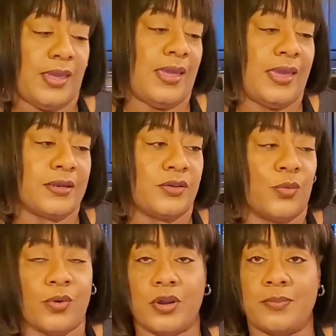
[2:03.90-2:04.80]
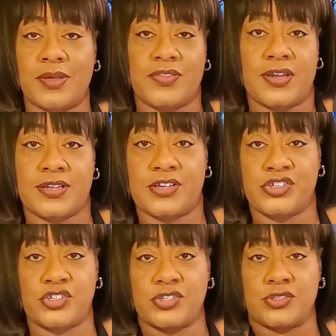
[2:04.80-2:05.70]
And don't worry about that, that's
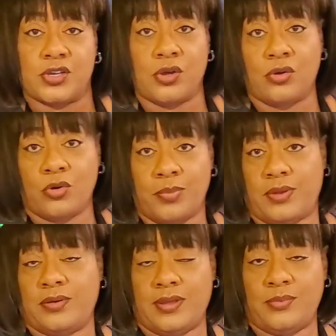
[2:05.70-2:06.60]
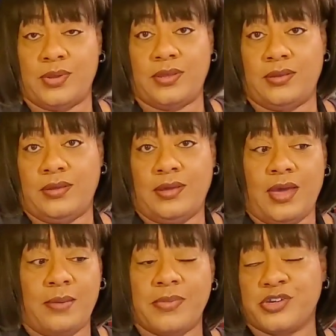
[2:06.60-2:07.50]
just the cocoa powder that
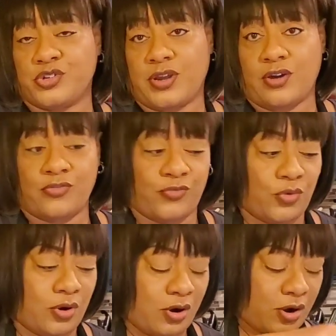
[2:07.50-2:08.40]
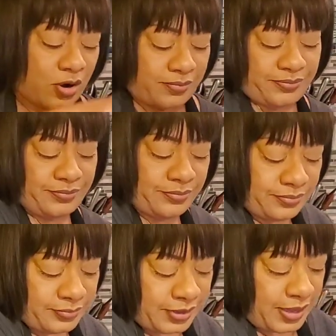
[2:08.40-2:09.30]
I measured out for our
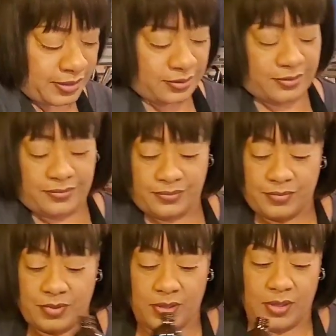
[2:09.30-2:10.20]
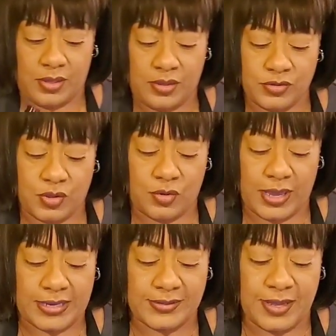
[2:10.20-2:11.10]
cake. So
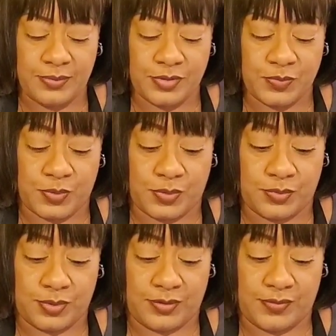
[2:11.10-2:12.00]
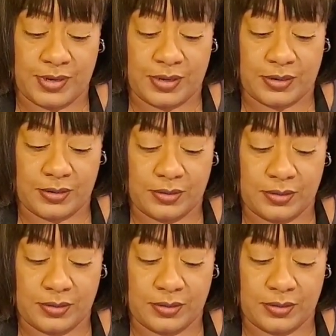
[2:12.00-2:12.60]
a tablespoon of vanilla,